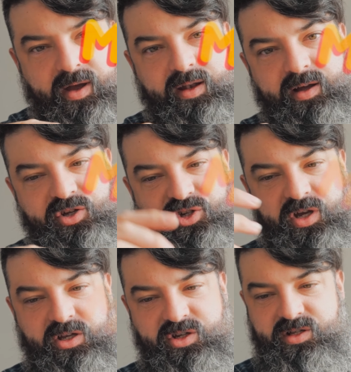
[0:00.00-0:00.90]
and I
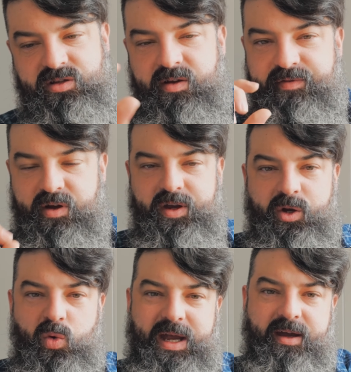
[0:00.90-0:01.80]
share just a very
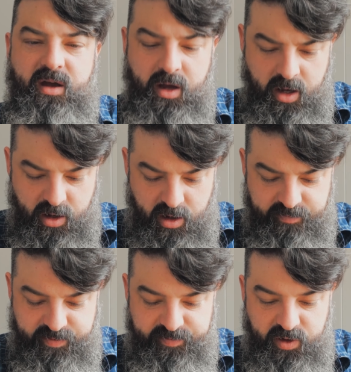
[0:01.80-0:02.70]
quick
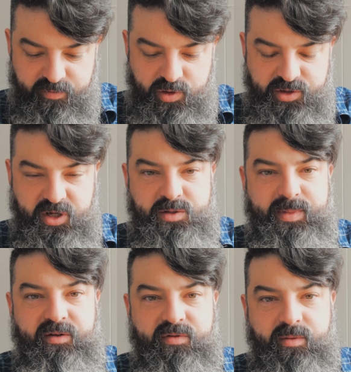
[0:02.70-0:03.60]
overview of what to
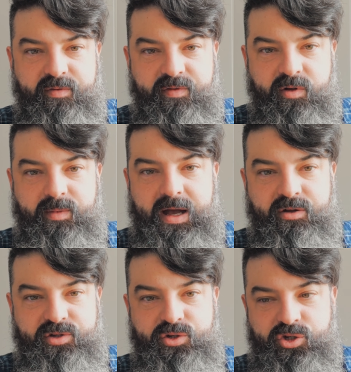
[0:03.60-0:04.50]
expect from the film,
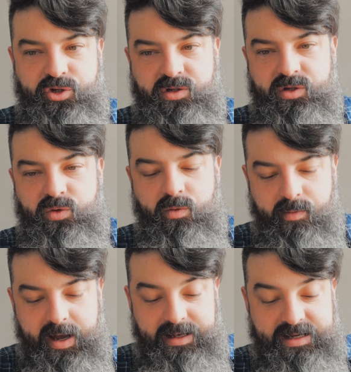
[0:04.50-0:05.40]
how to shoot it,
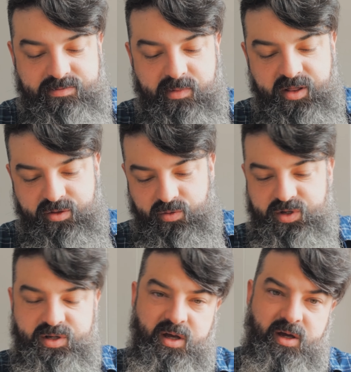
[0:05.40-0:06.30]
or at least my
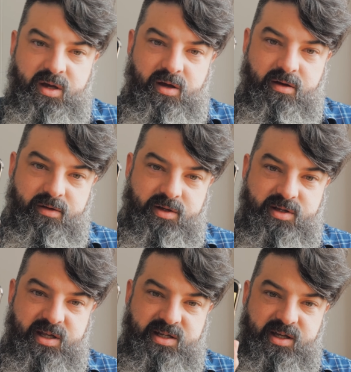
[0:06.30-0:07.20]
thoughts.
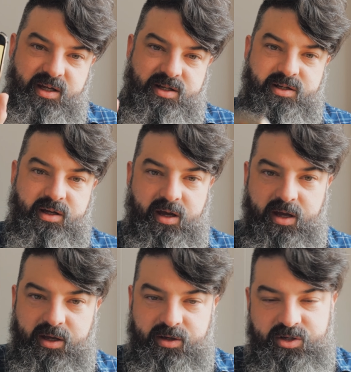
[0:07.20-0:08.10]
It's these things.
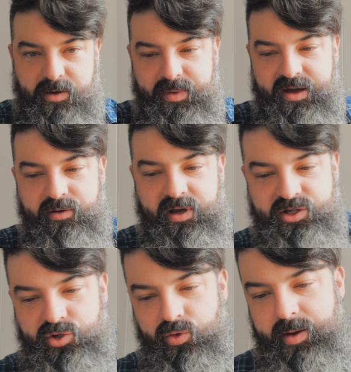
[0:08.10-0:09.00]
You can check me out on
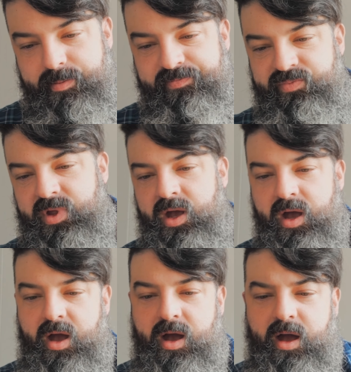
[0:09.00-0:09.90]
Instagram.
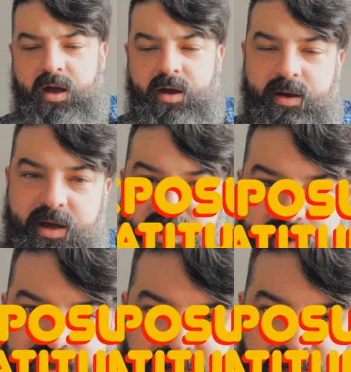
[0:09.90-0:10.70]
Exposure